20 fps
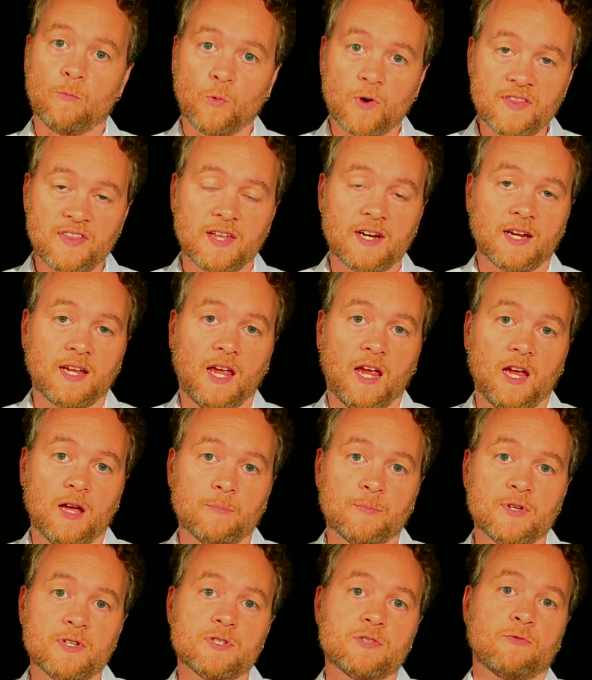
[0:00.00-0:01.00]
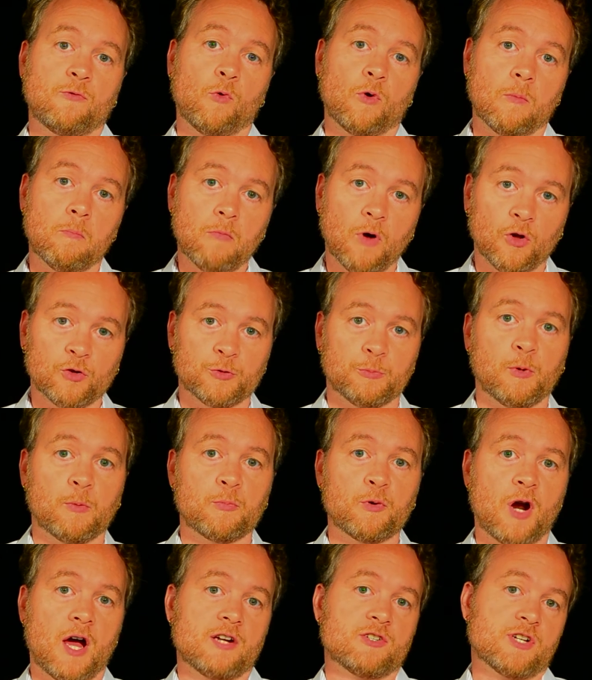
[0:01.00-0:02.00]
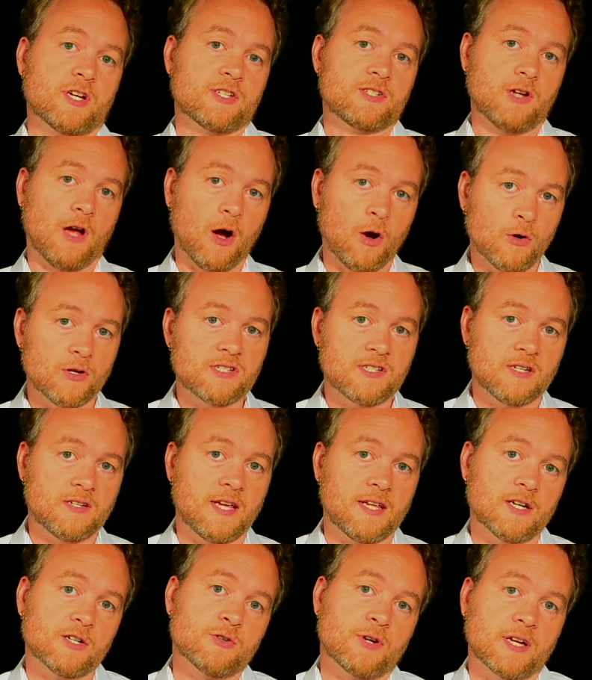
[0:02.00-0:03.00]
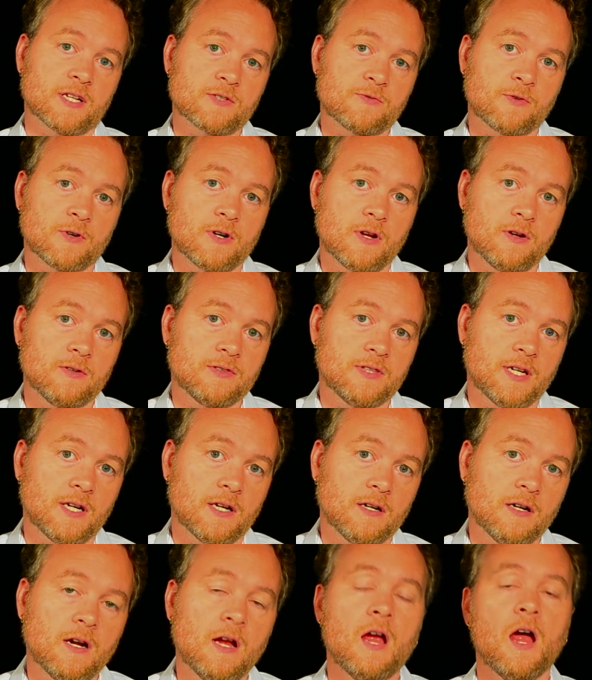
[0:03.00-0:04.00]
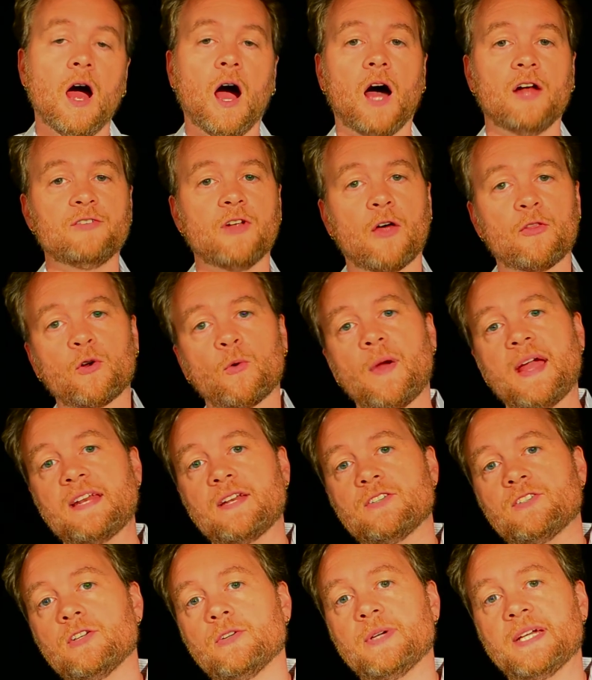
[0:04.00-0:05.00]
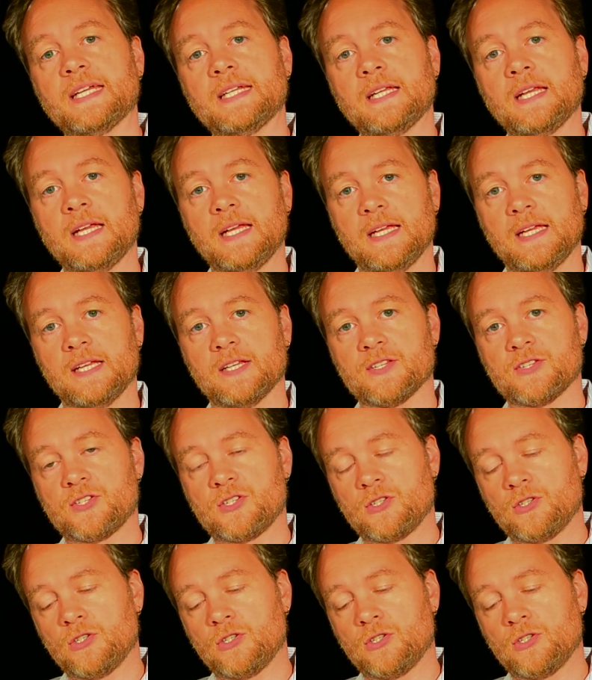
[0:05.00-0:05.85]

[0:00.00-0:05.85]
within a campus for multiple projects to host a data transfer node there. Another way to do it is